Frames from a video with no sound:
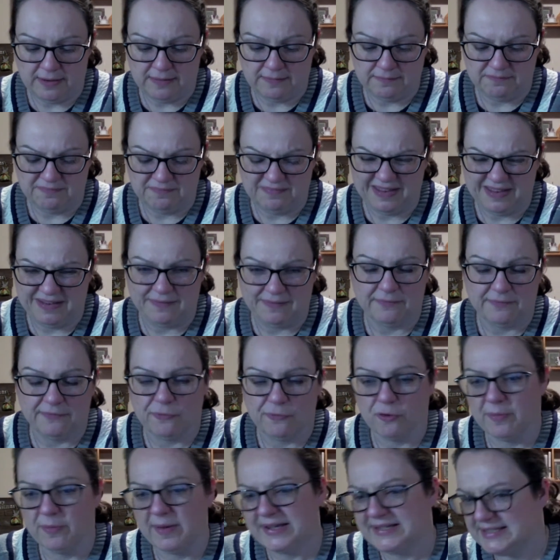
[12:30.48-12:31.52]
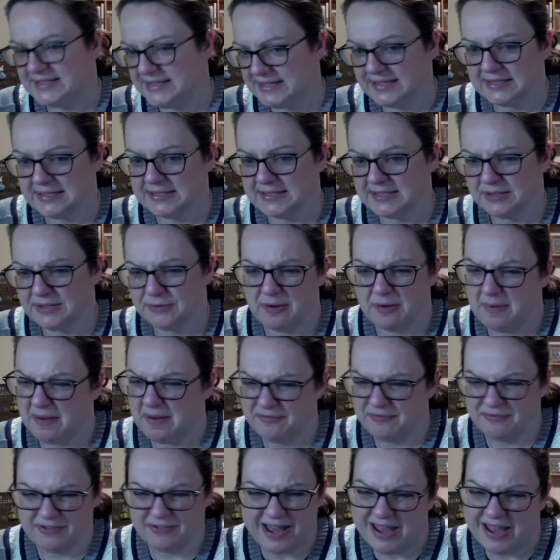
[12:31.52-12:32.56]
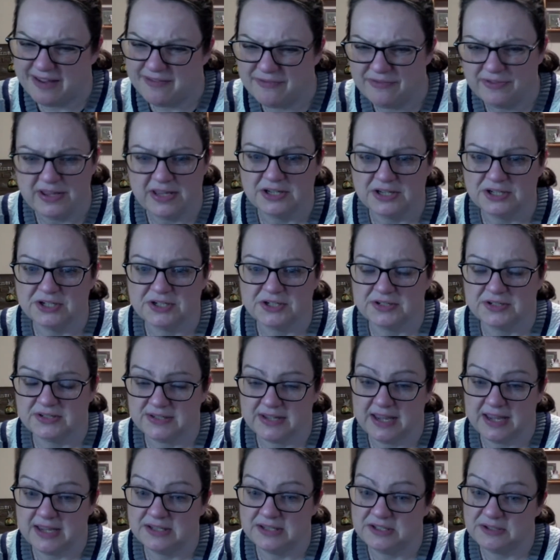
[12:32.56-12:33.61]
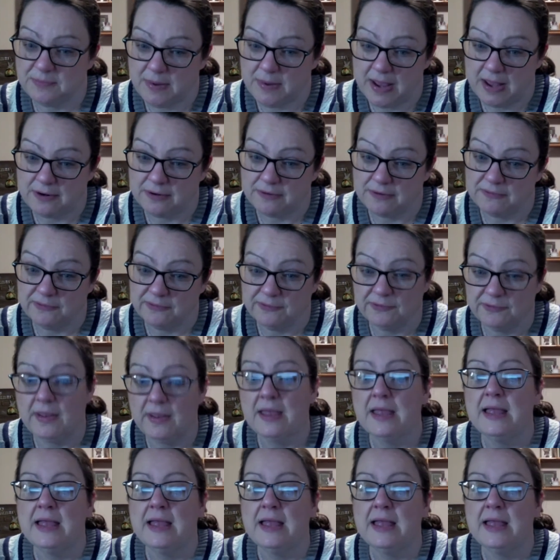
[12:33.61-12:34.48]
like 4x6, 3x5-ish sized patterns.